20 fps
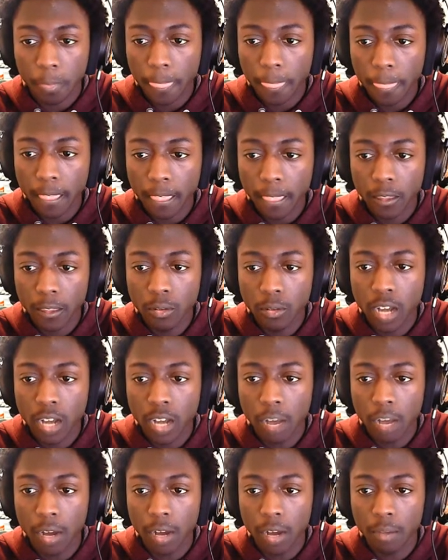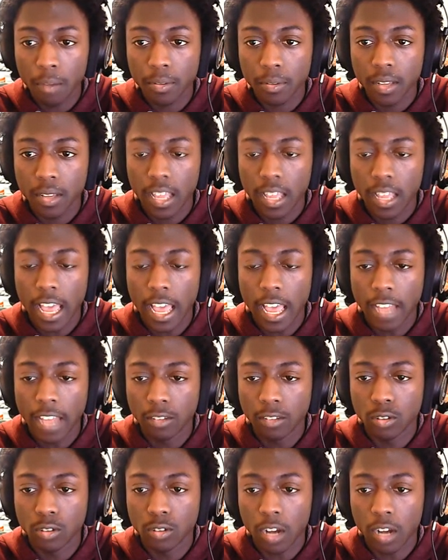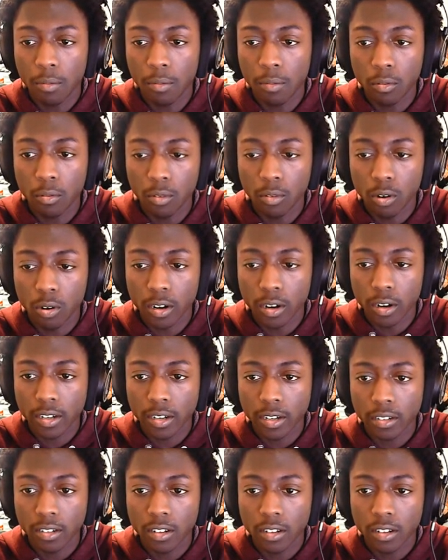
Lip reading: you come up, and you drop a ward.